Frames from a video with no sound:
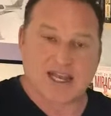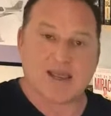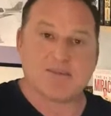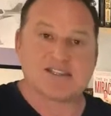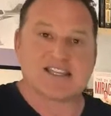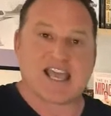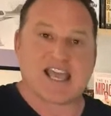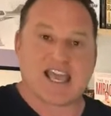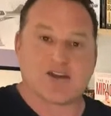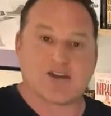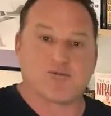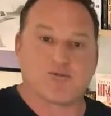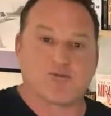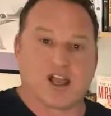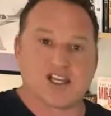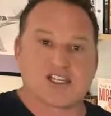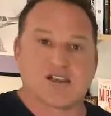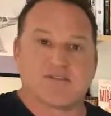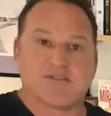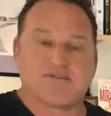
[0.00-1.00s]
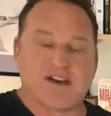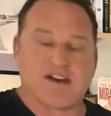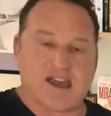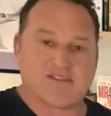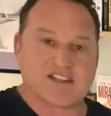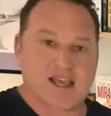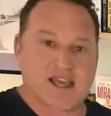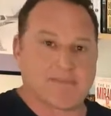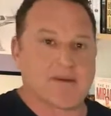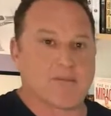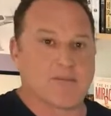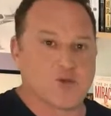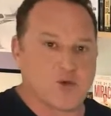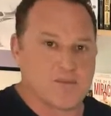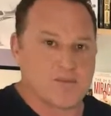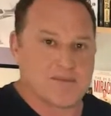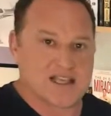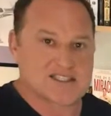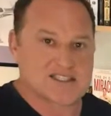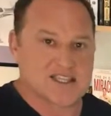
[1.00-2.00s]
is Ed Rush, 5-time #1
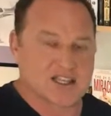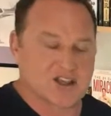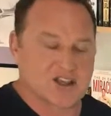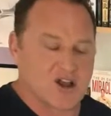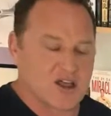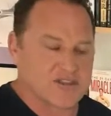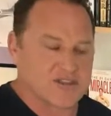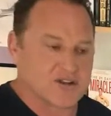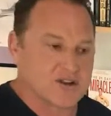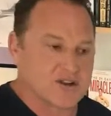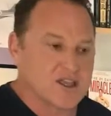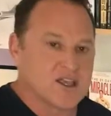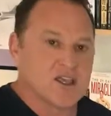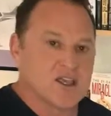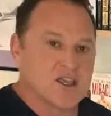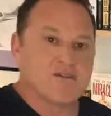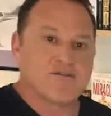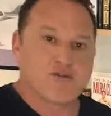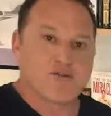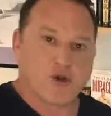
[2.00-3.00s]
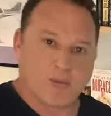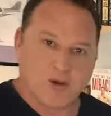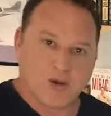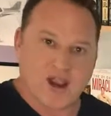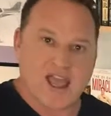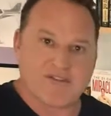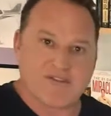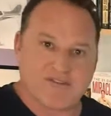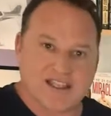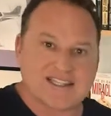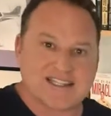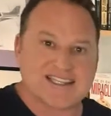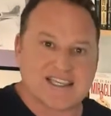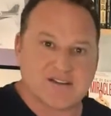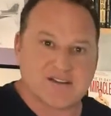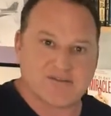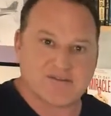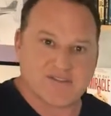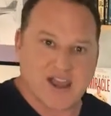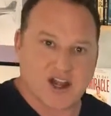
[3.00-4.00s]
best-selling author, former
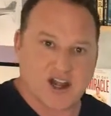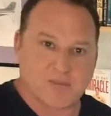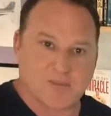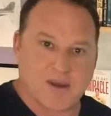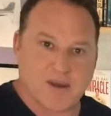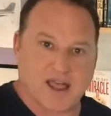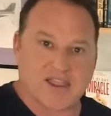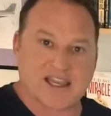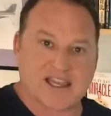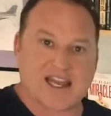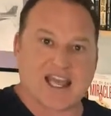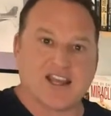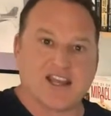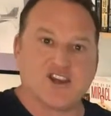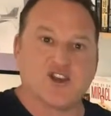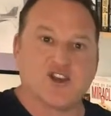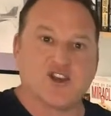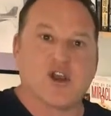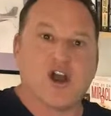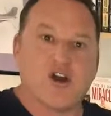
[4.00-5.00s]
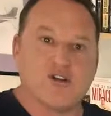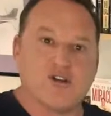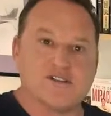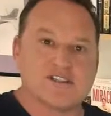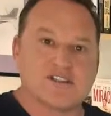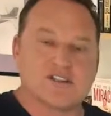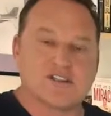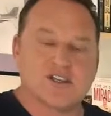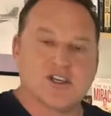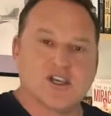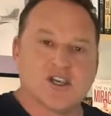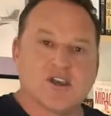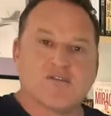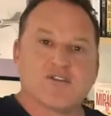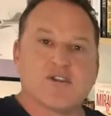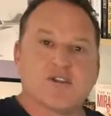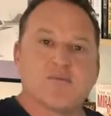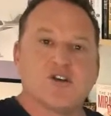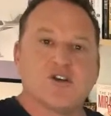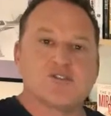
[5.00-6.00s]
F-18 fighter pilot, and your host for
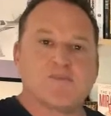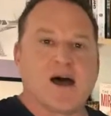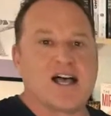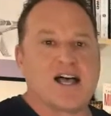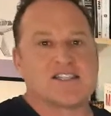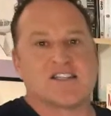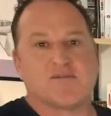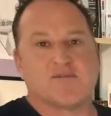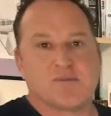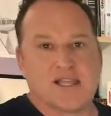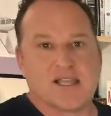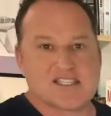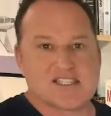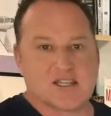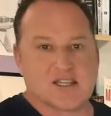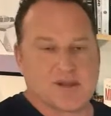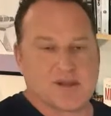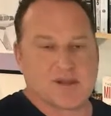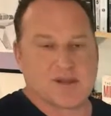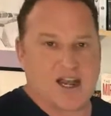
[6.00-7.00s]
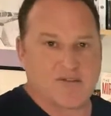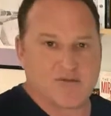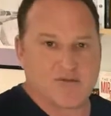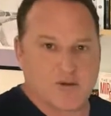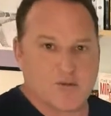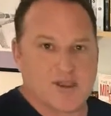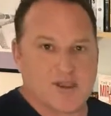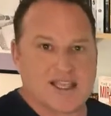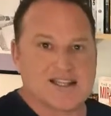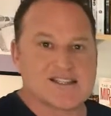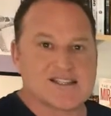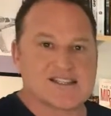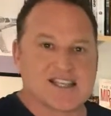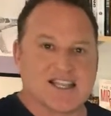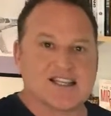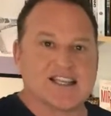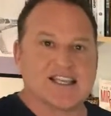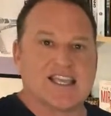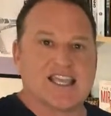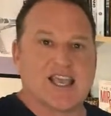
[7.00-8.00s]
the most positive place on the planet for
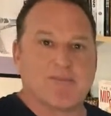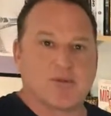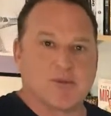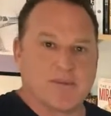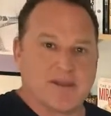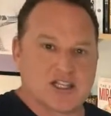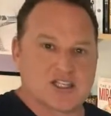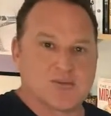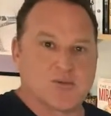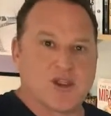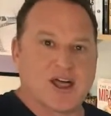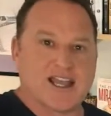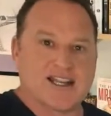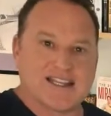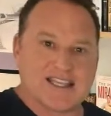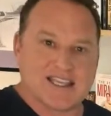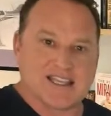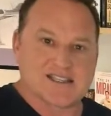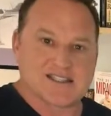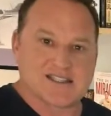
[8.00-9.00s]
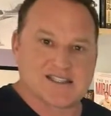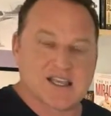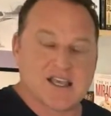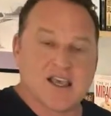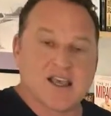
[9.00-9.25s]
insanely implementable ideas.